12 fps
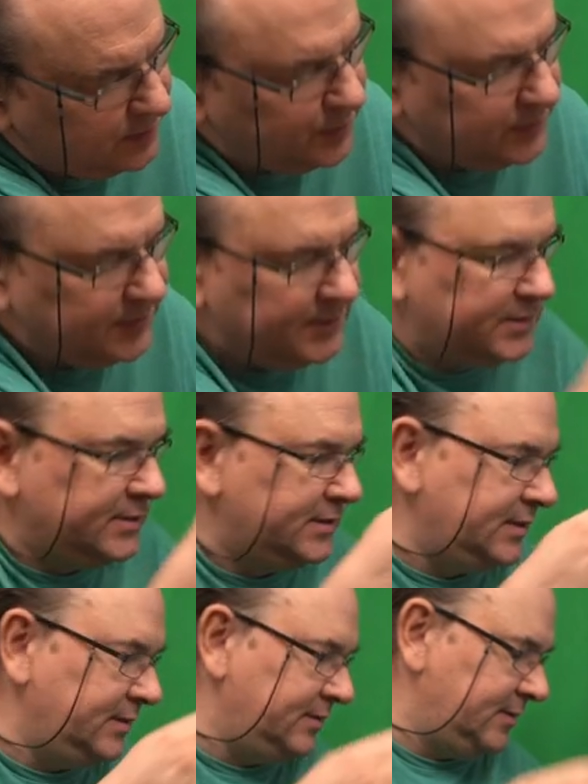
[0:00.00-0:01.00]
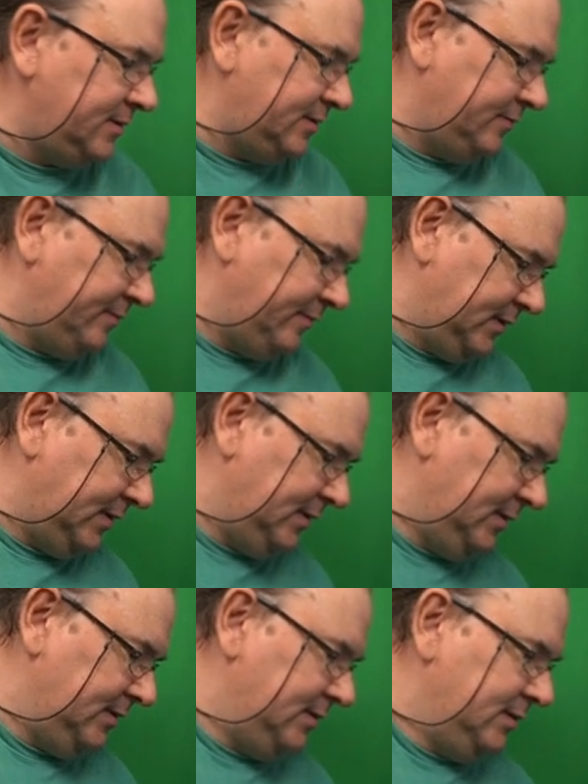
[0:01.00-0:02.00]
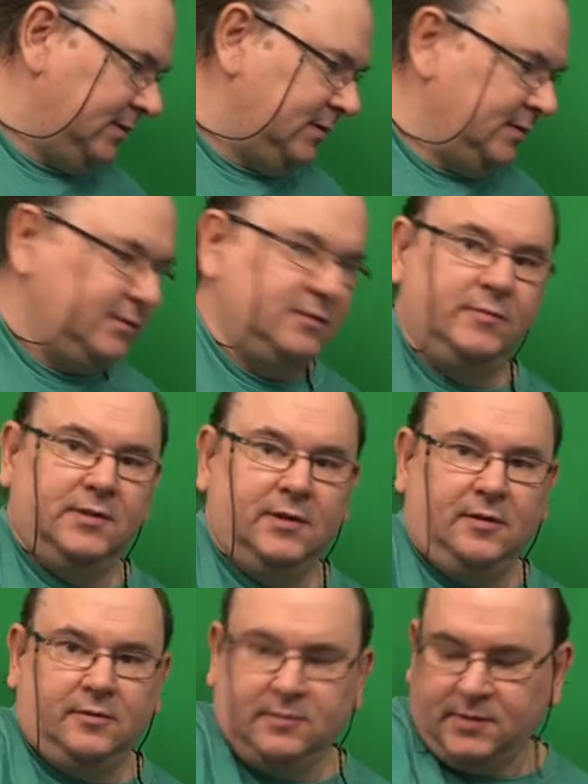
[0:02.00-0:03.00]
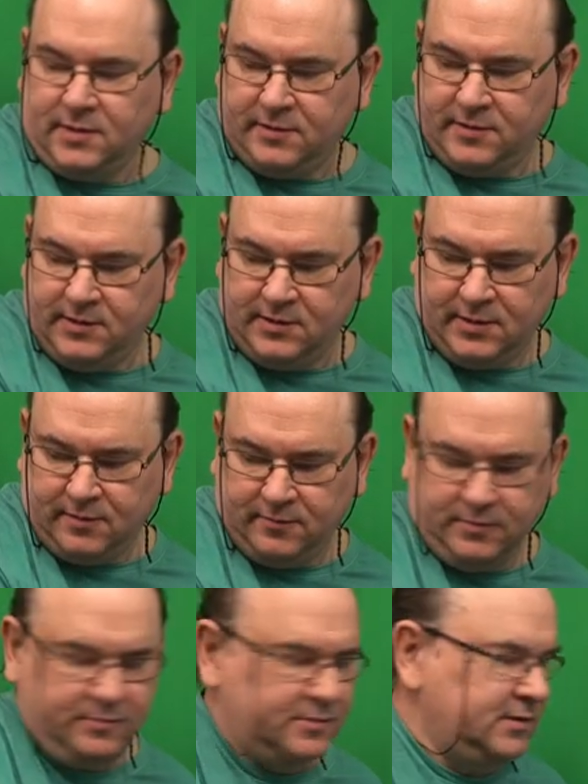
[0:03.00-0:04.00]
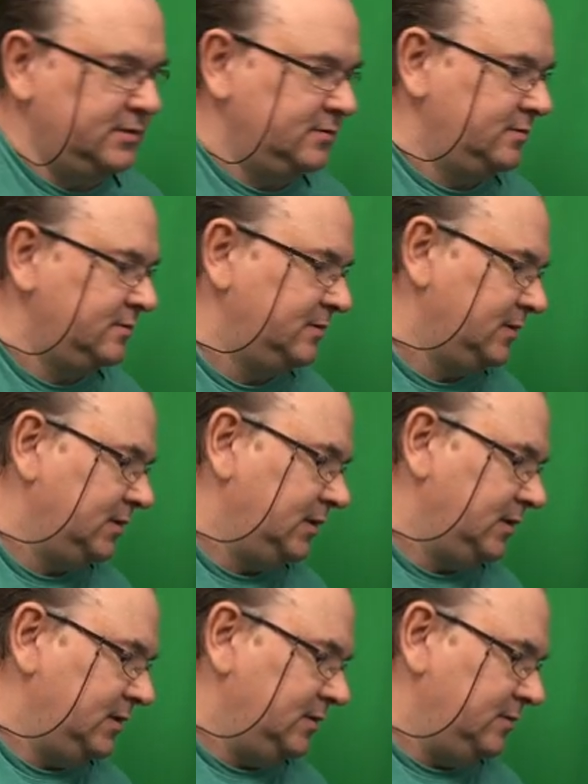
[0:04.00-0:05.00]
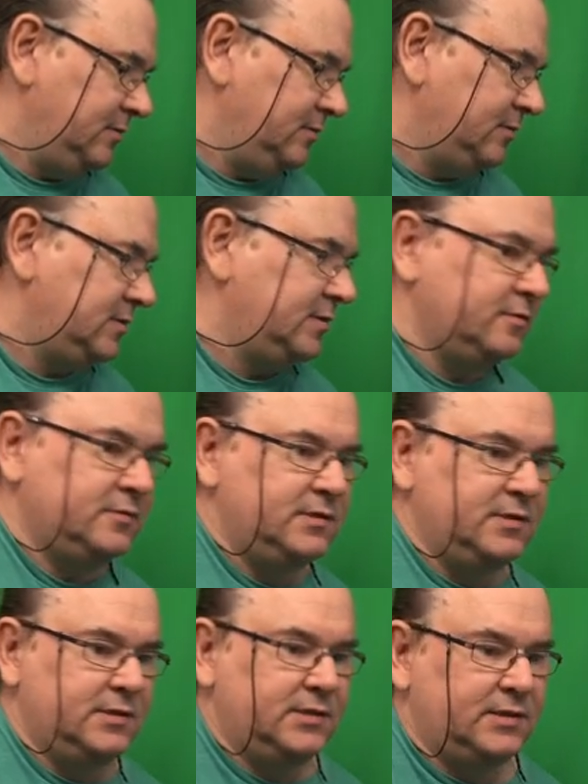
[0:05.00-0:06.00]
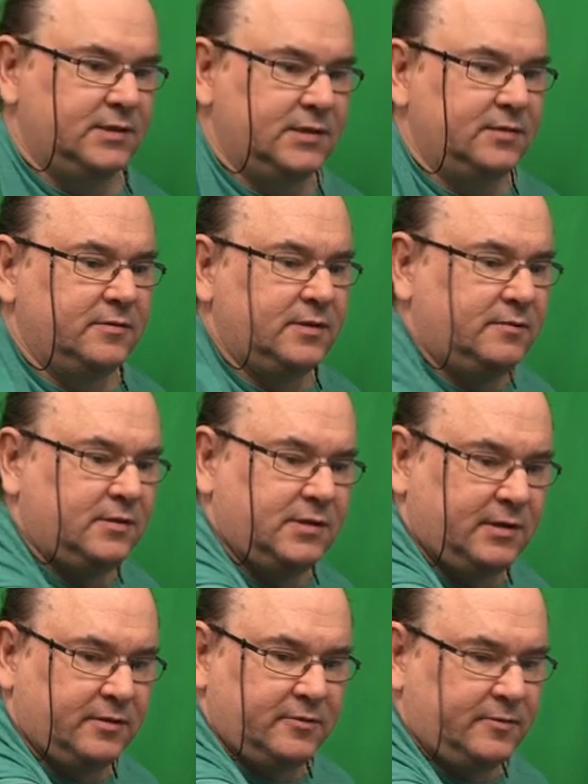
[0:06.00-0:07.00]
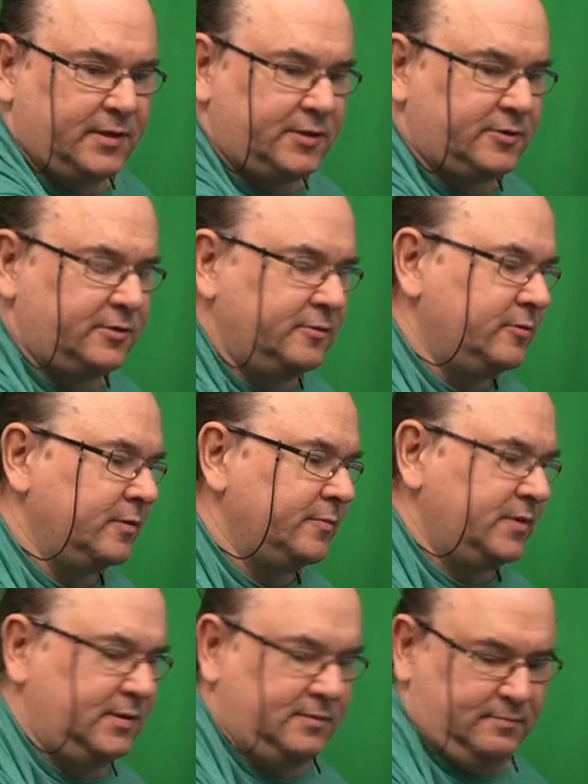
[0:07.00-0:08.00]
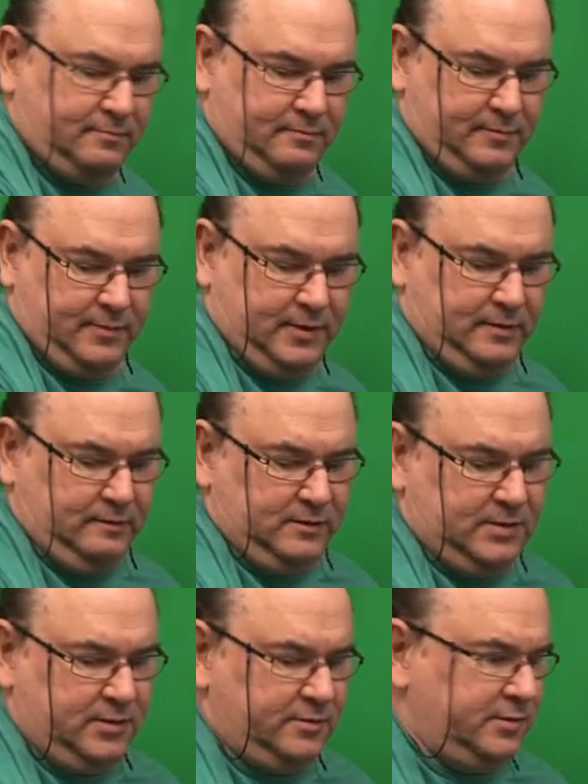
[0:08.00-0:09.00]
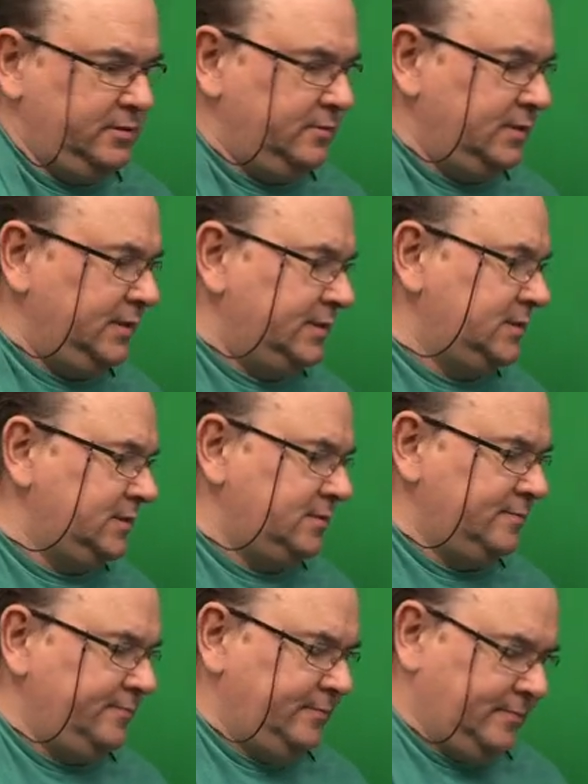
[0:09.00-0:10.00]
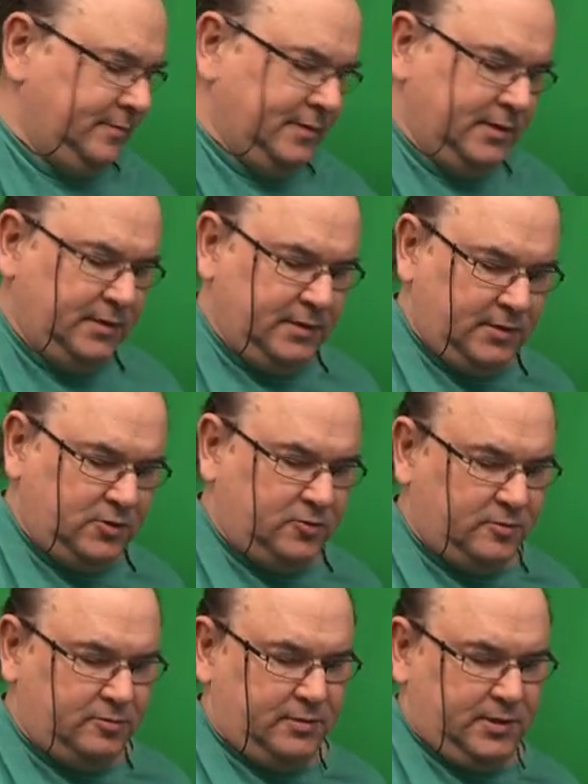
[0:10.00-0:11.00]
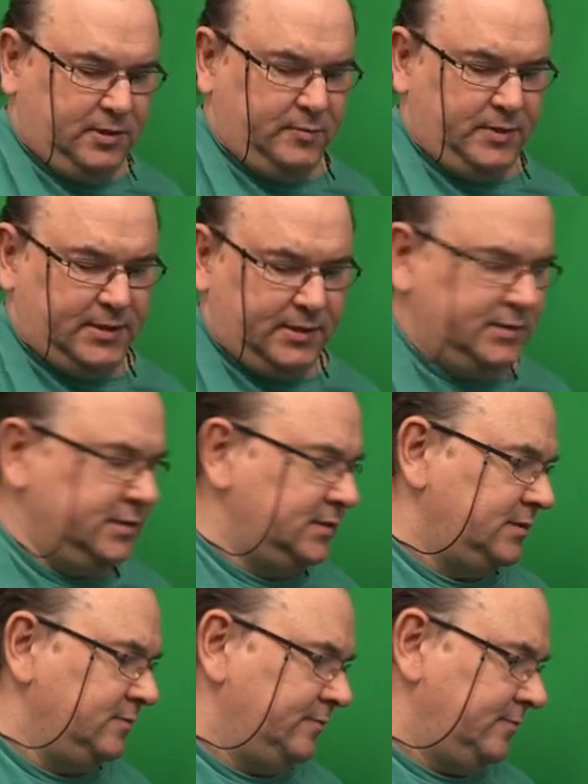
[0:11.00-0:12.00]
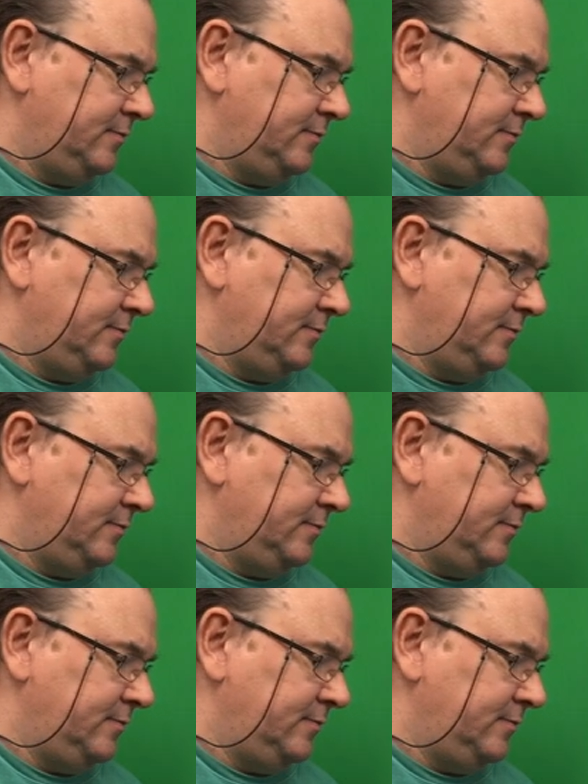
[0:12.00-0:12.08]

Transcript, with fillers: put the disc in there. It's been a long time since I've used, used those discs. I don't have any other retro equipment. So anyway, let's um, tour around the back just to